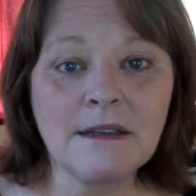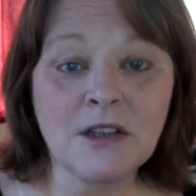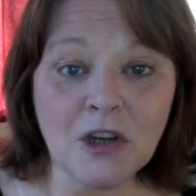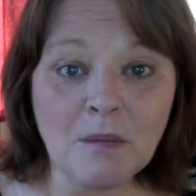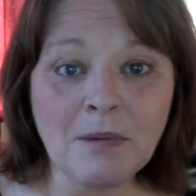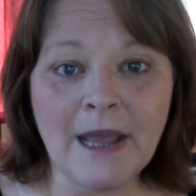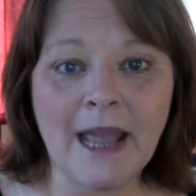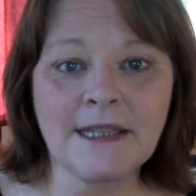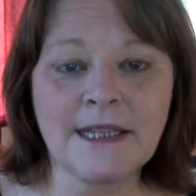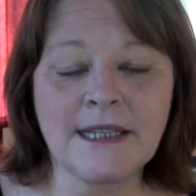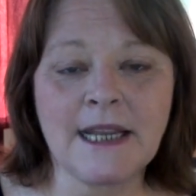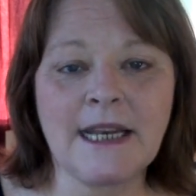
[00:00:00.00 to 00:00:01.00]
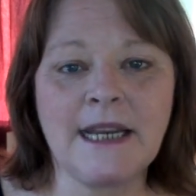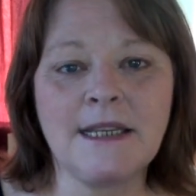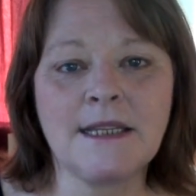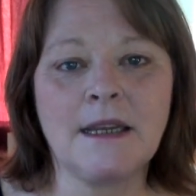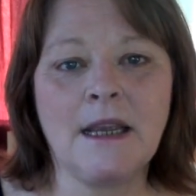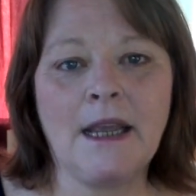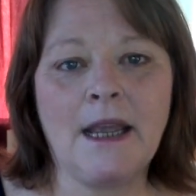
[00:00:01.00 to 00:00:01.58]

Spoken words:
to your plant studies,